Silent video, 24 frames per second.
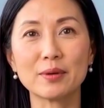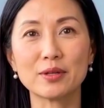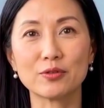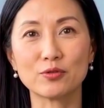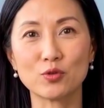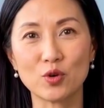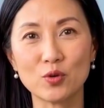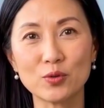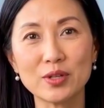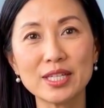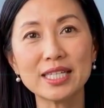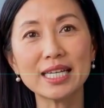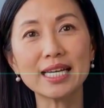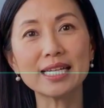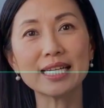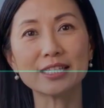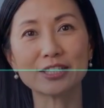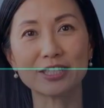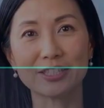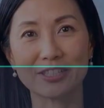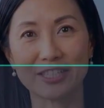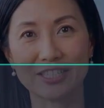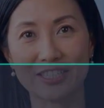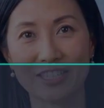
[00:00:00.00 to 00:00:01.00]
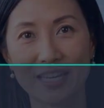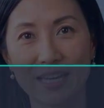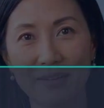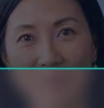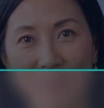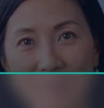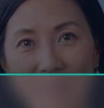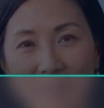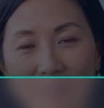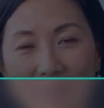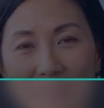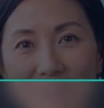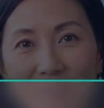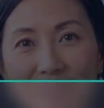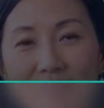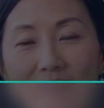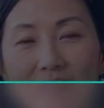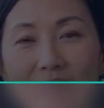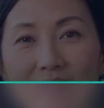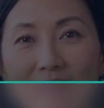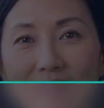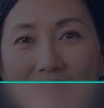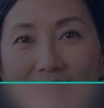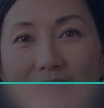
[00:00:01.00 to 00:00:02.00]
before we get into the 7 days,
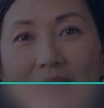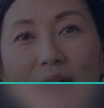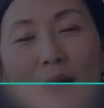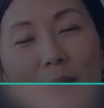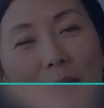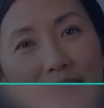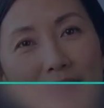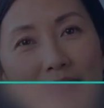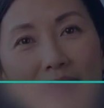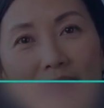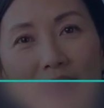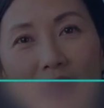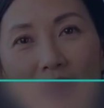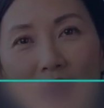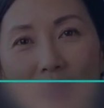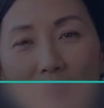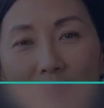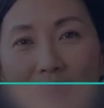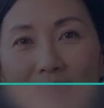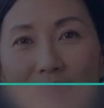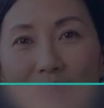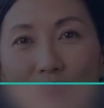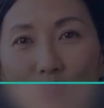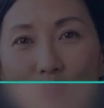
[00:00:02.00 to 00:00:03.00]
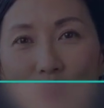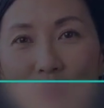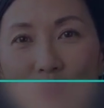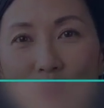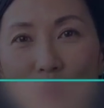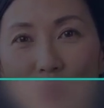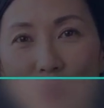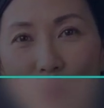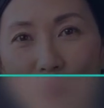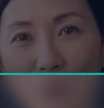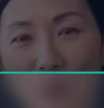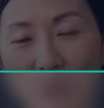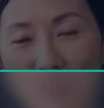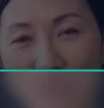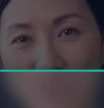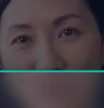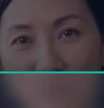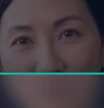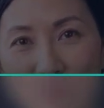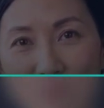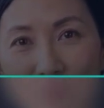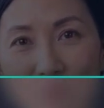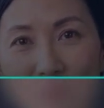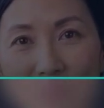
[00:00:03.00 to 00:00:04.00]
tell me in the comments where you are watching
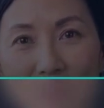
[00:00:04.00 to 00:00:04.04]
from